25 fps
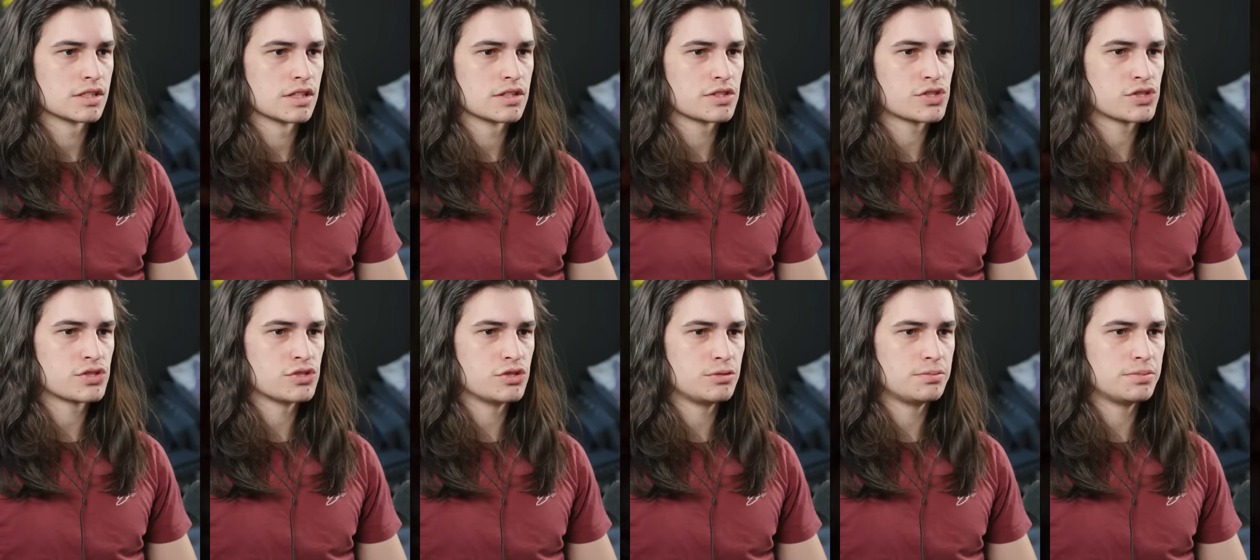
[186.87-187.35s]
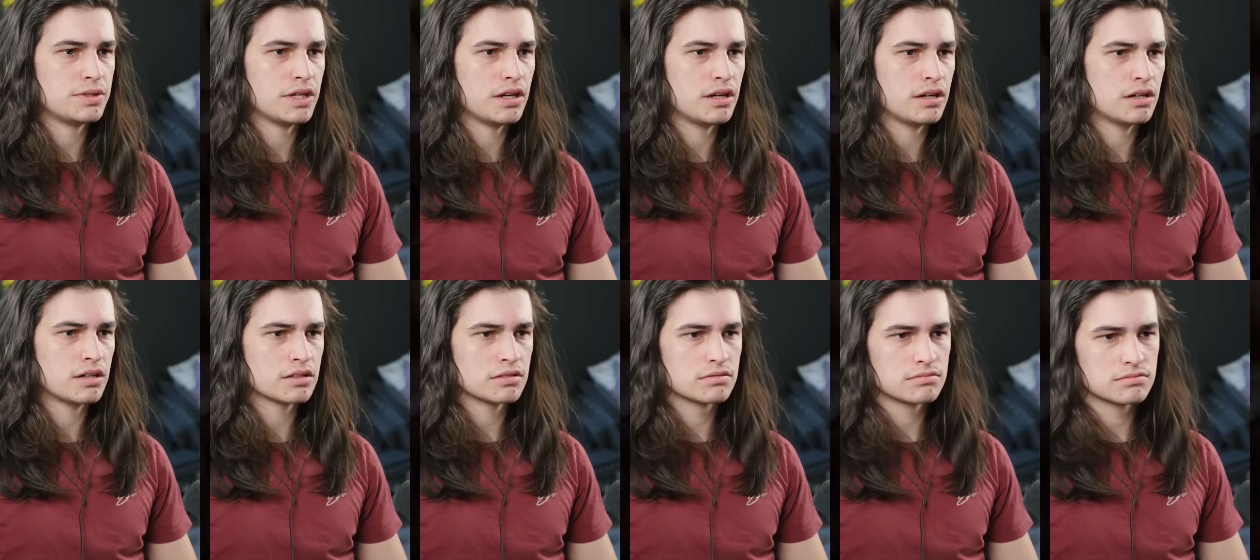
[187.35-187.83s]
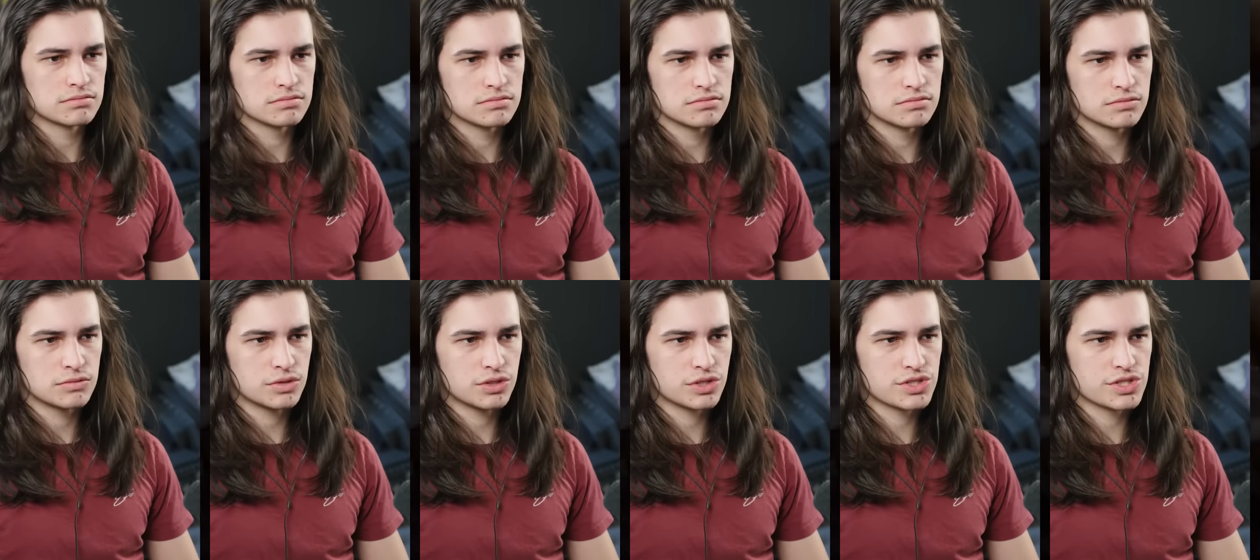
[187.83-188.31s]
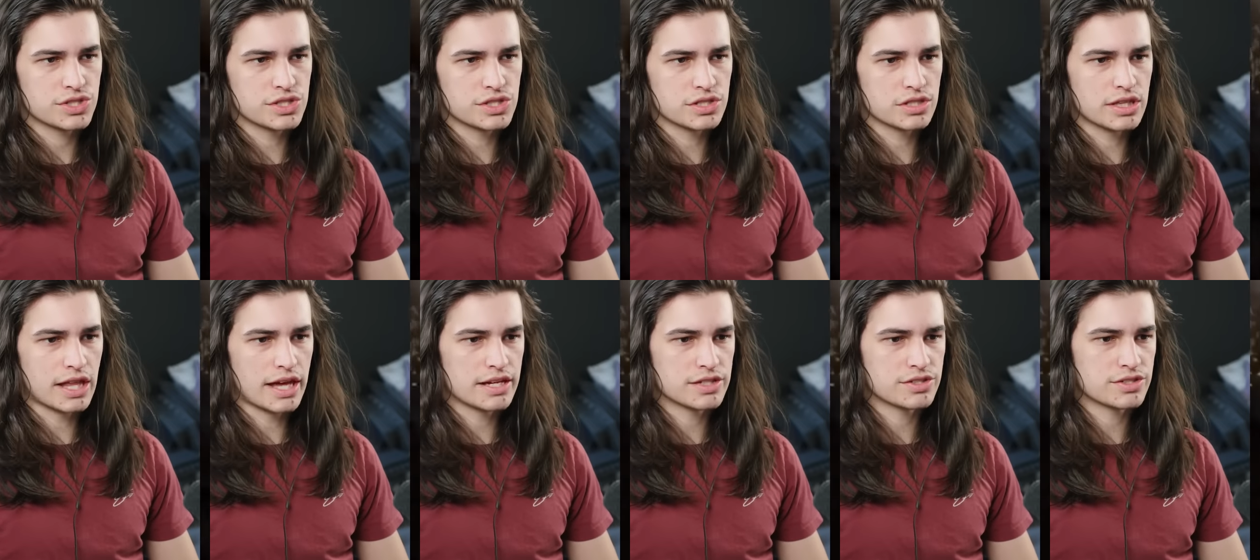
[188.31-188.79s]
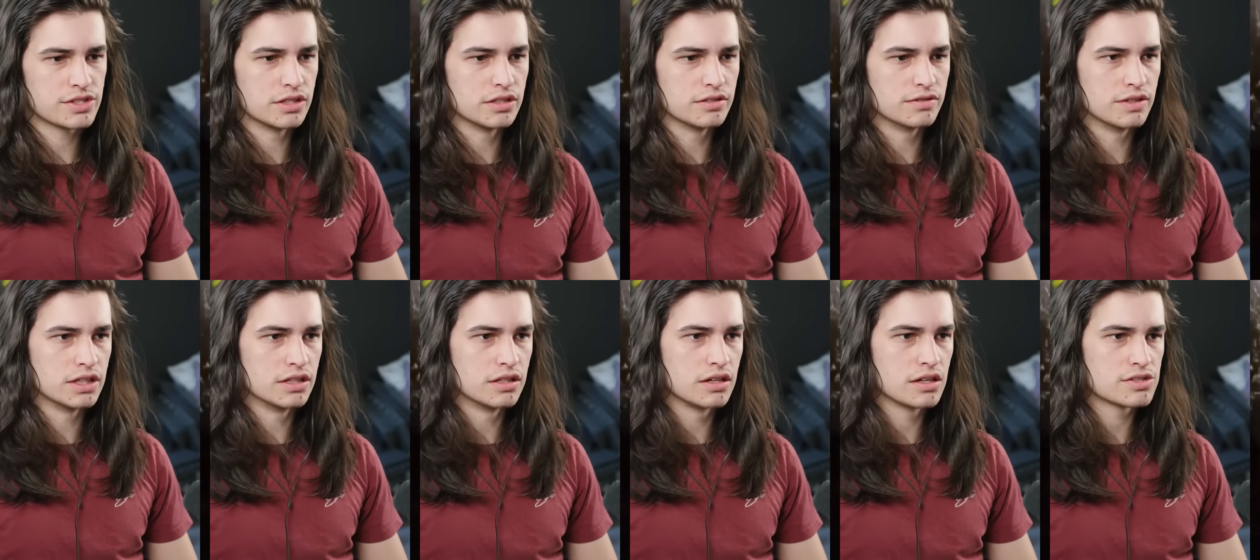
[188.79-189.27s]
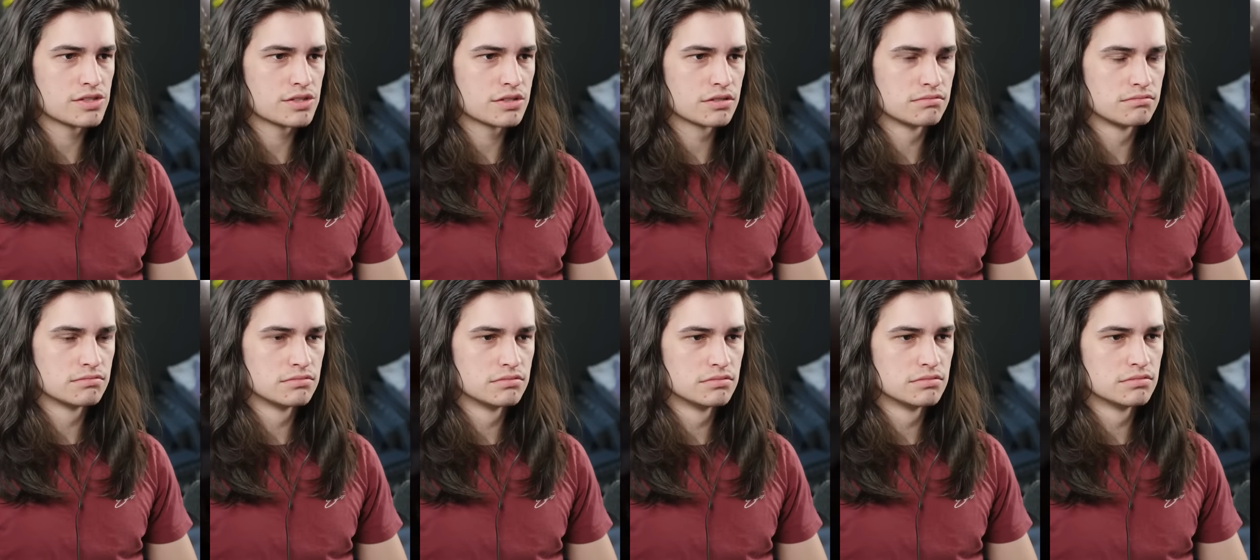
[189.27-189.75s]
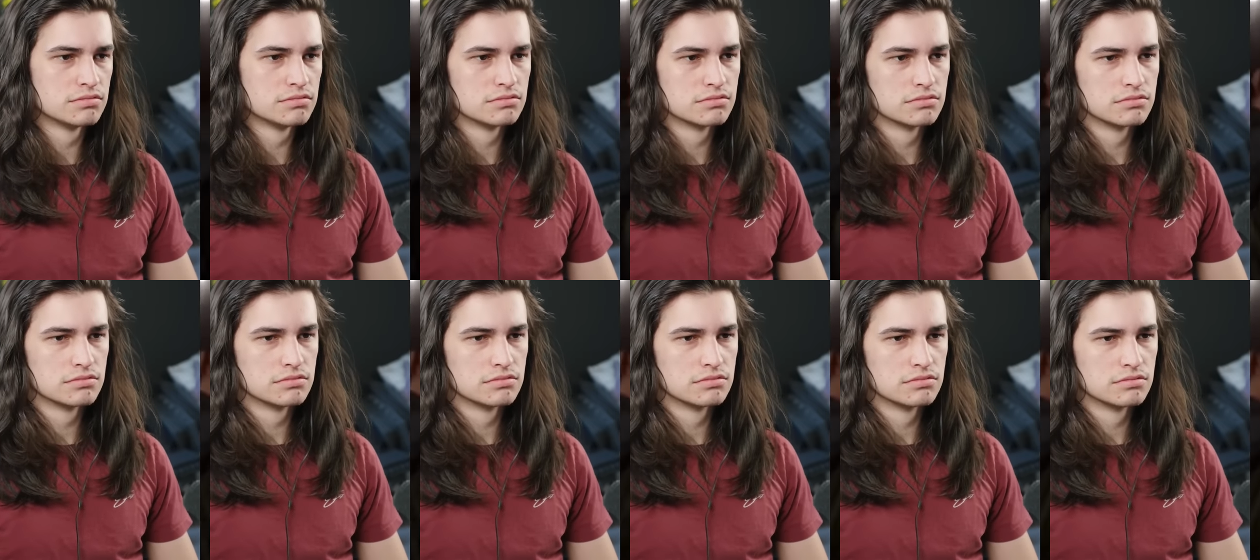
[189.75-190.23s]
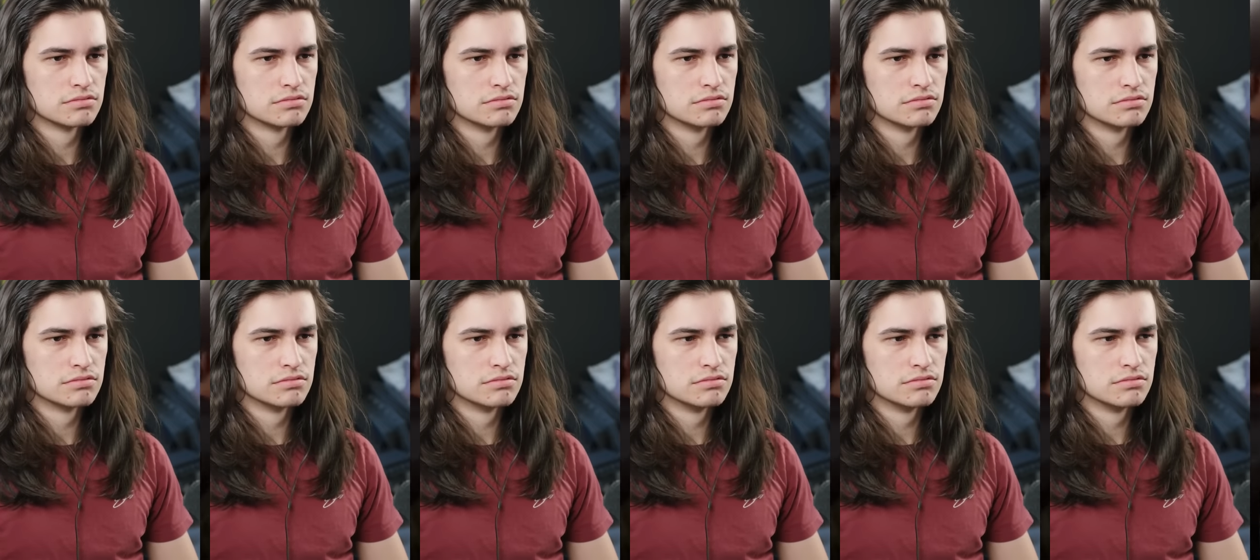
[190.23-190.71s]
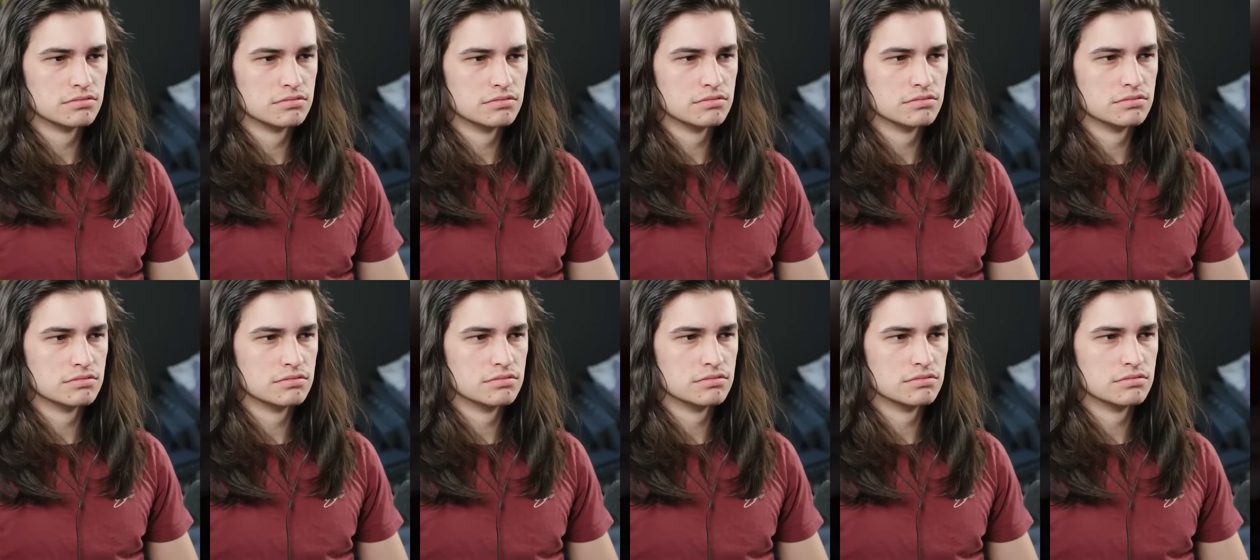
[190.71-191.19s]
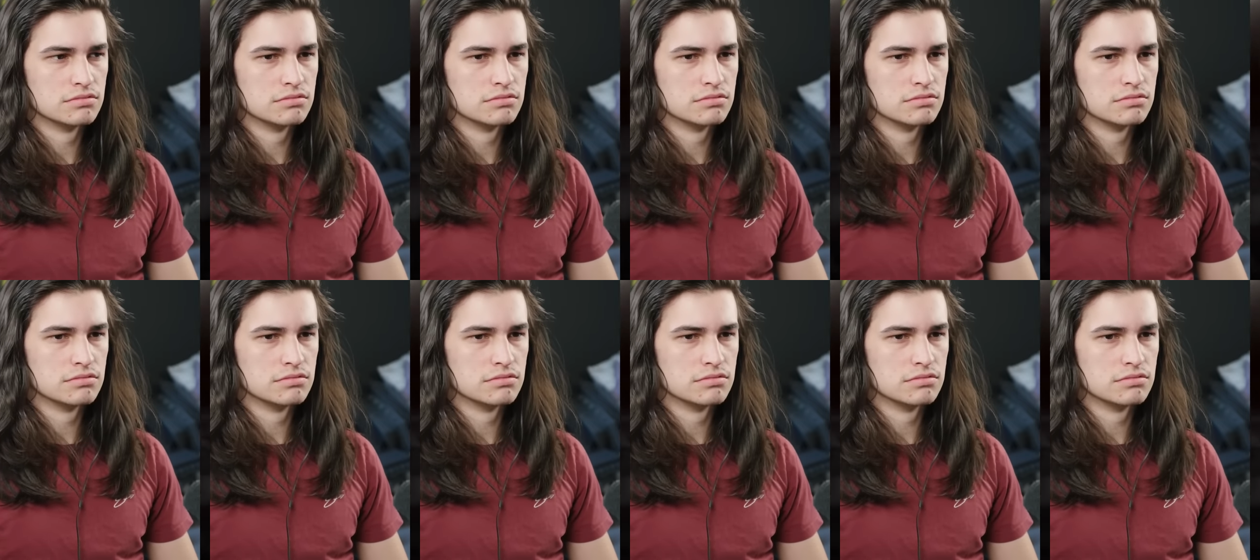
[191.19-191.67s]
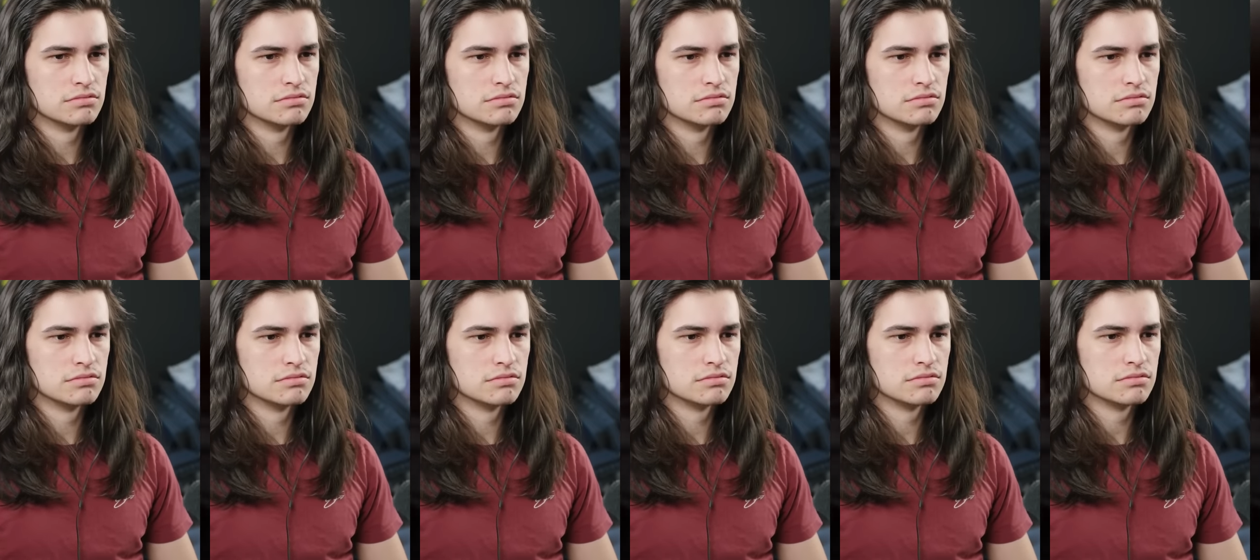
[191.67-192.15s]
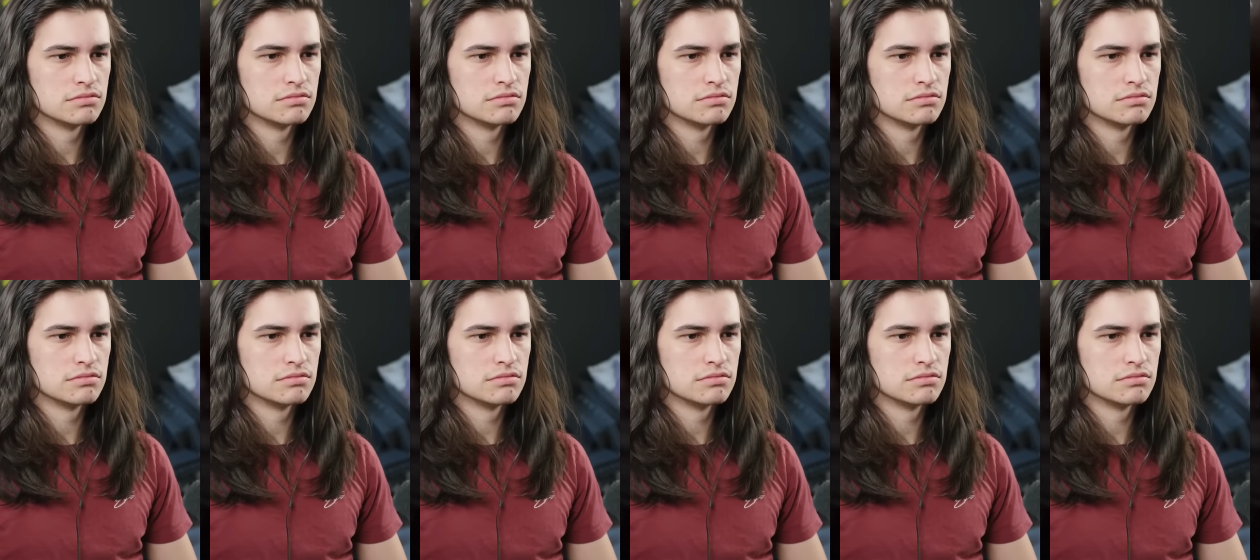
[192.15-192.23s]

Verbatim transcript: Snoop Dogg? What is this, Last of Us? Oh my god. It's weed.